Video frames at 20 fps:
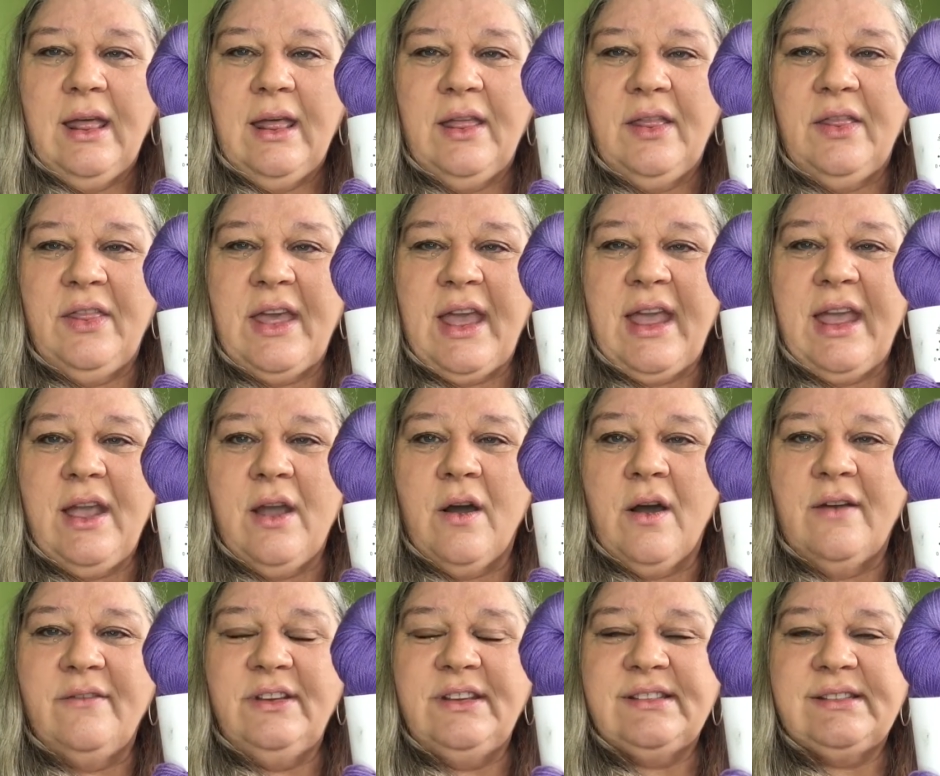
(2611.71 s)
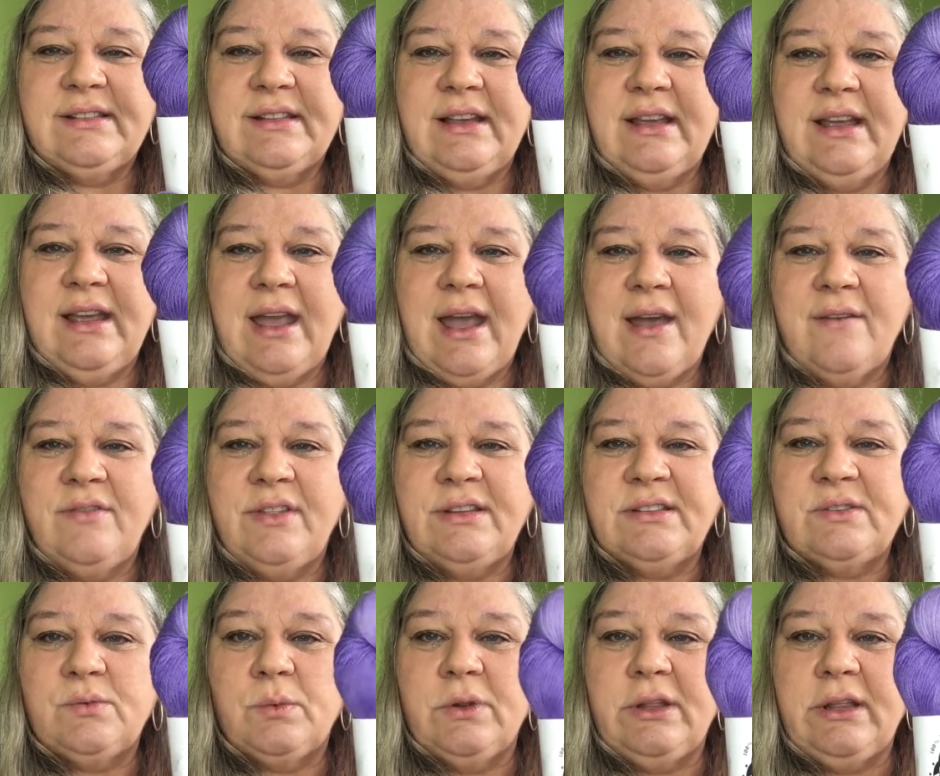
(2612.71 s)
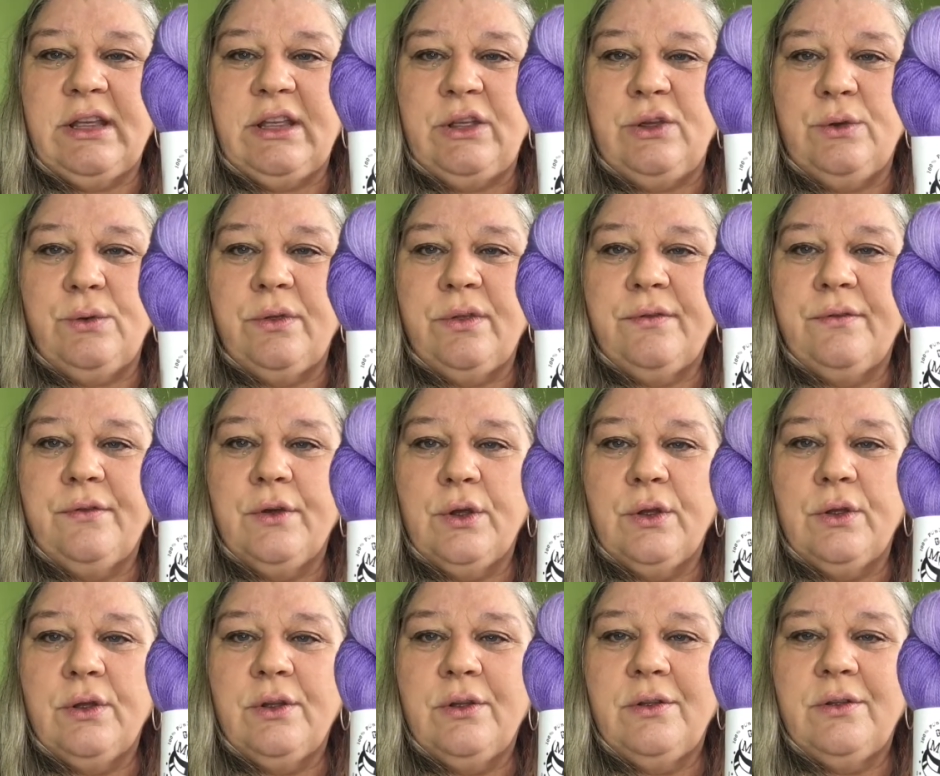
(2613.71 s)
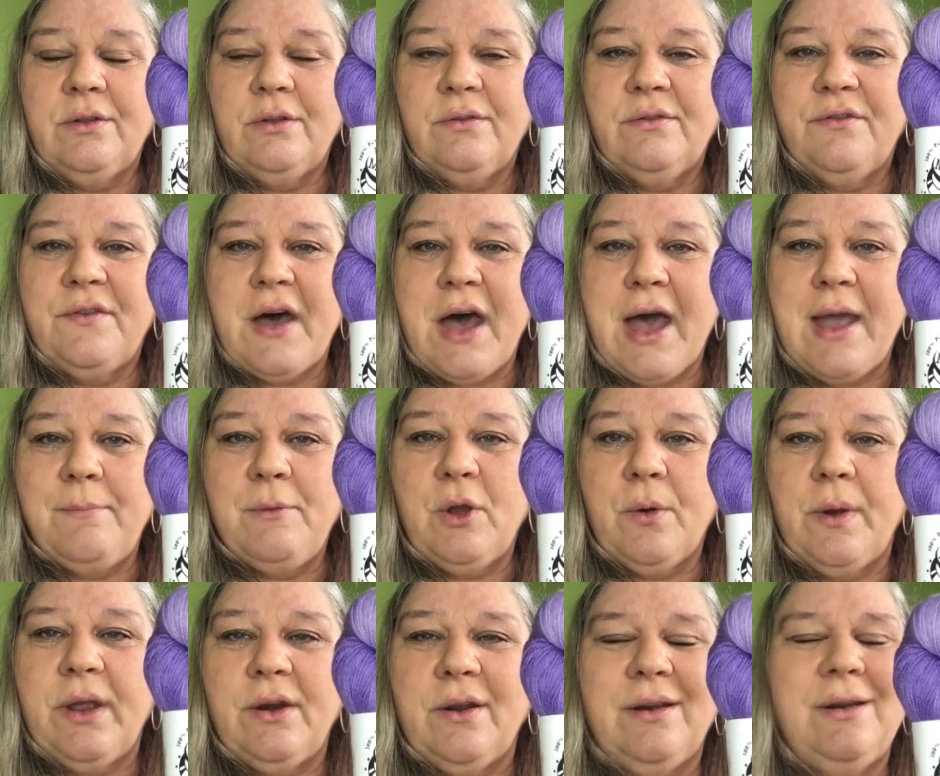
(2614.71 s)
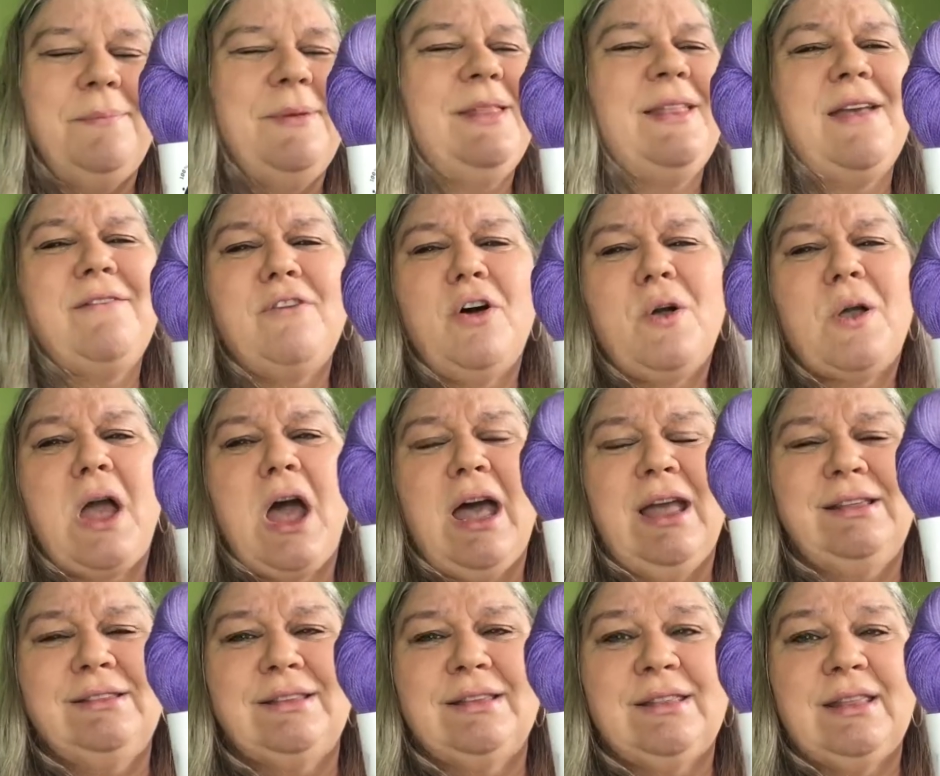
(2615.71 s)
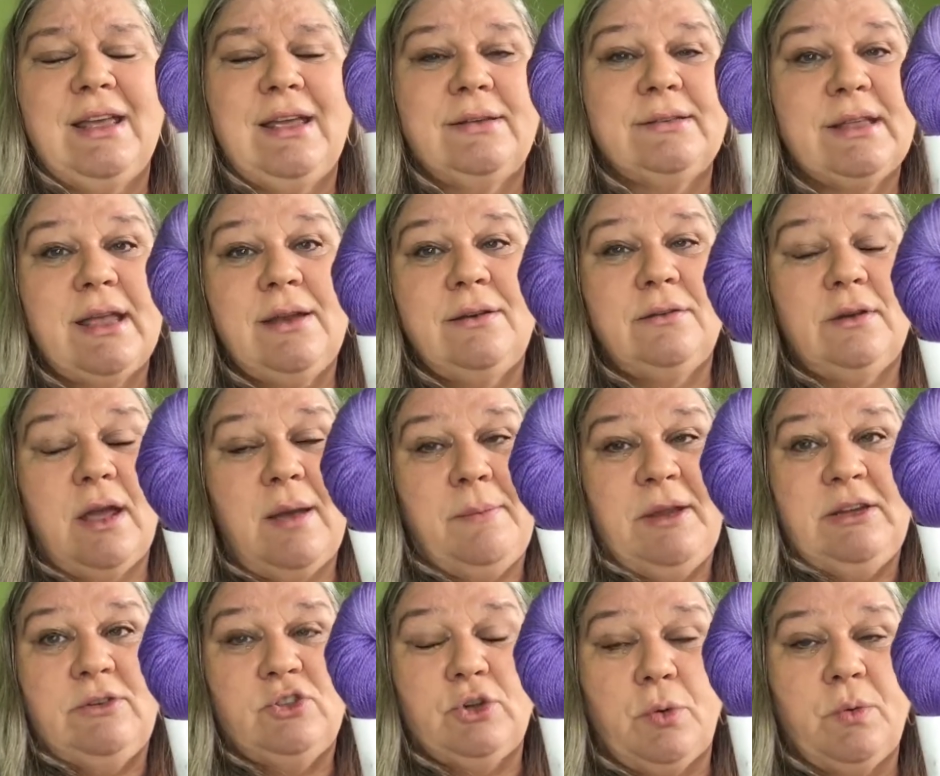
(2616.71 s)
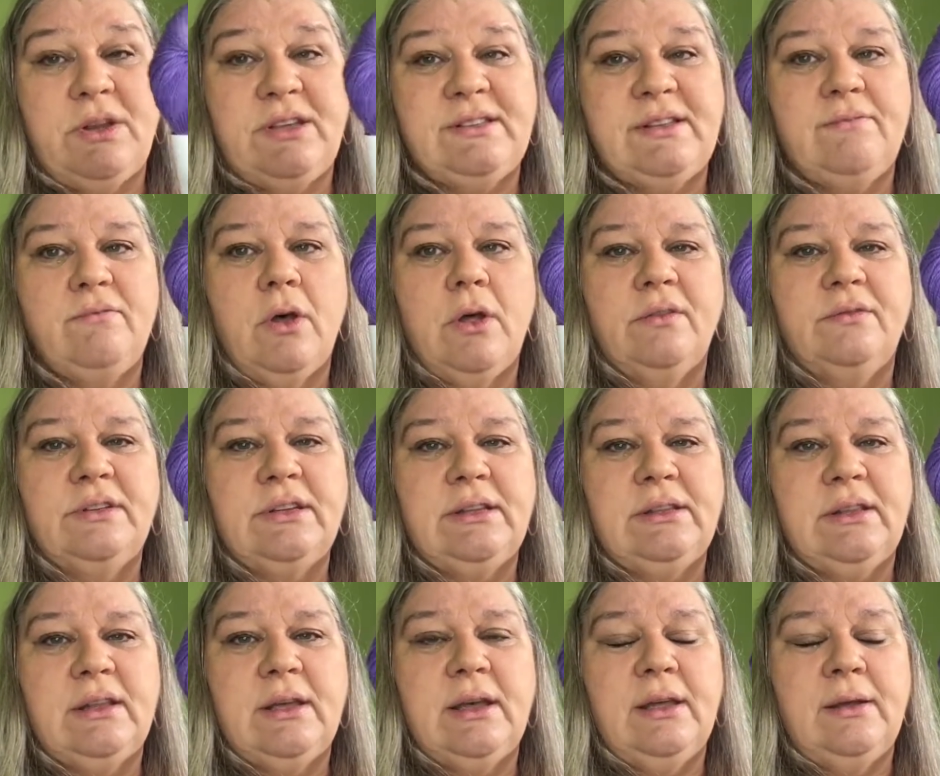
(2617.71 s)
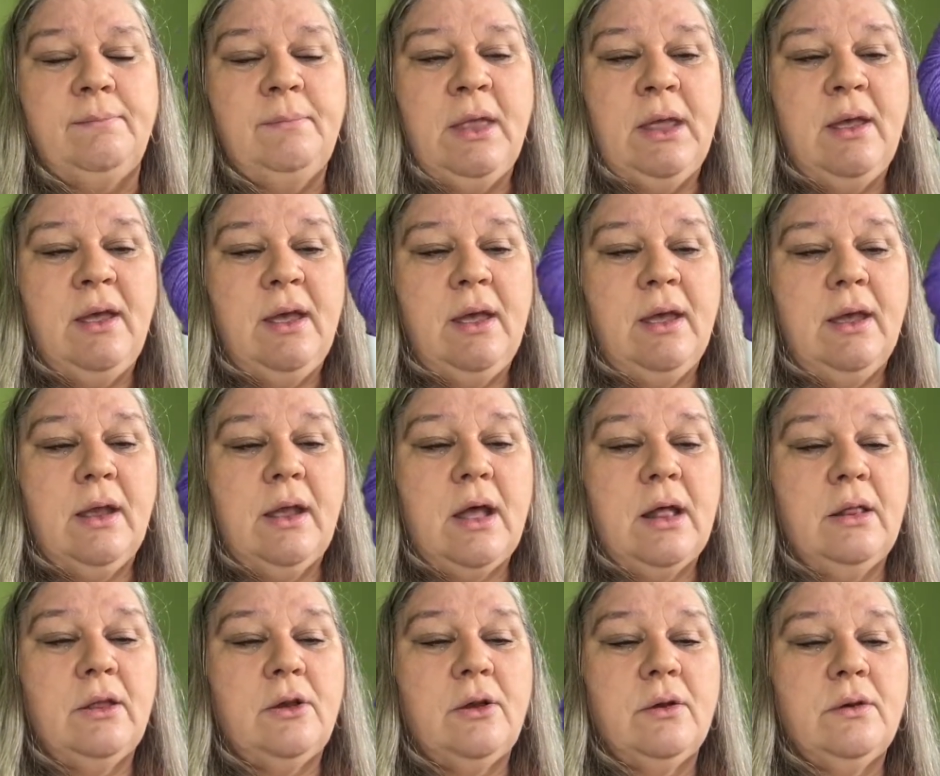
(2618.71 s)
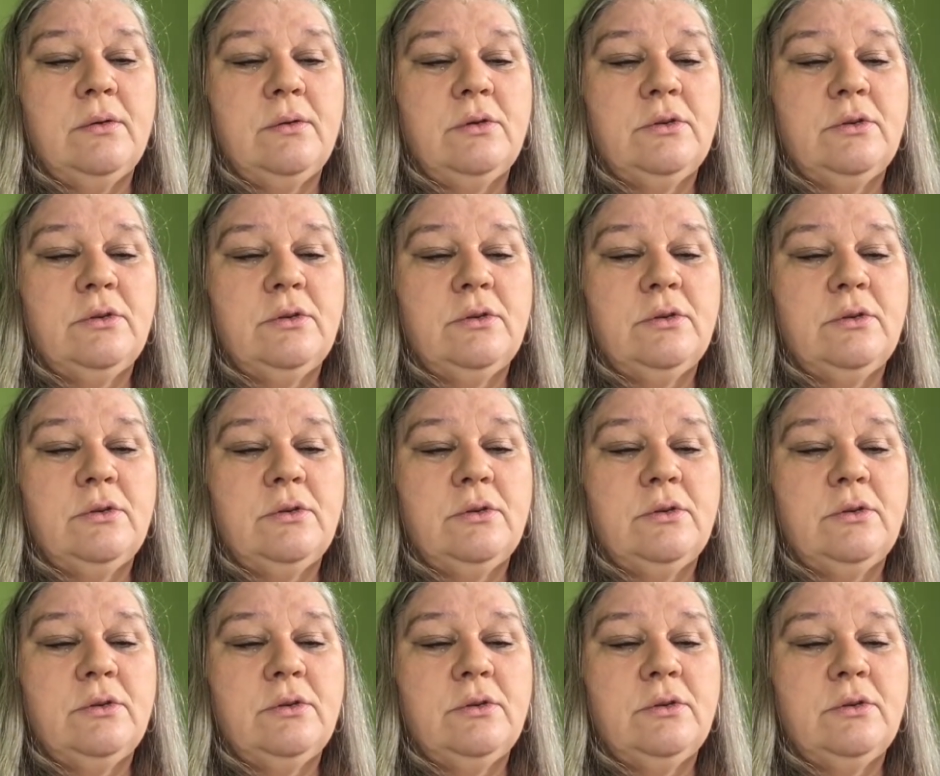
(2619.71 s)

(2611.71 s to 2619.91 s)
They obviously have this really youthful vibe going on. I mean, they have all kinds of things, and I mean, Jody's involved in the color